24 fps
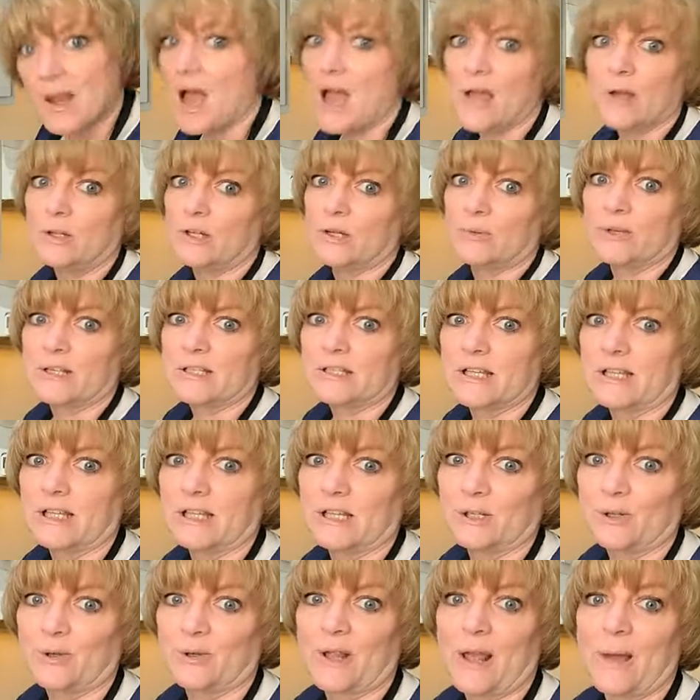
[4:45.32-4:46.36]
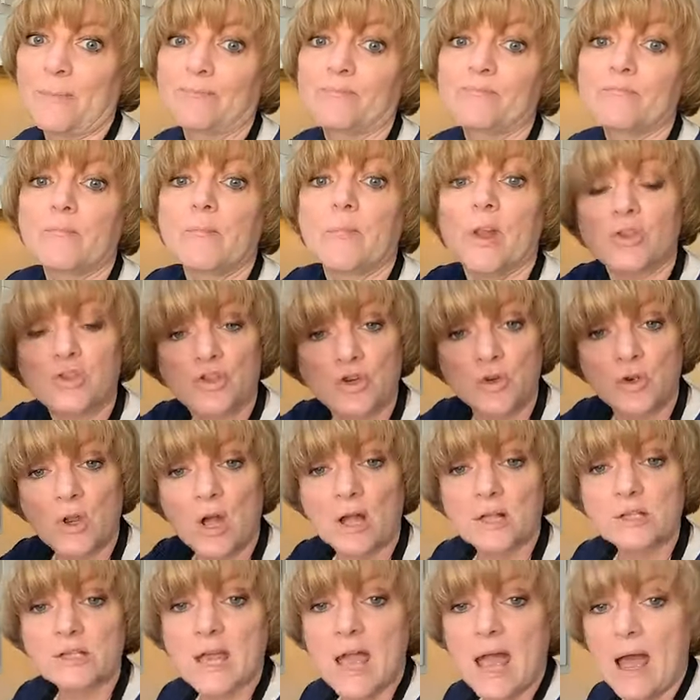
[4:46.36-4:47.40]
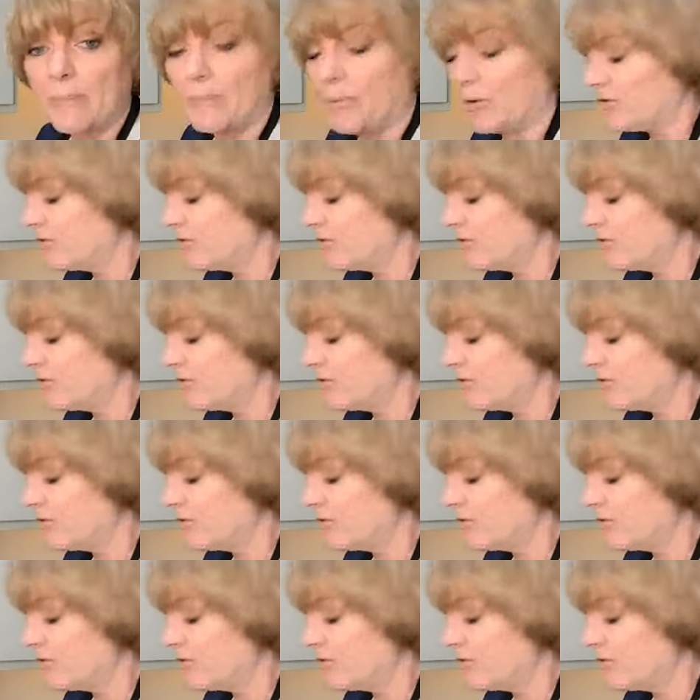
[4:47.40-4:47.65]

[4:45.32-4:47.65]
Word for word: that? I only recently learned that. Two kinds of apples.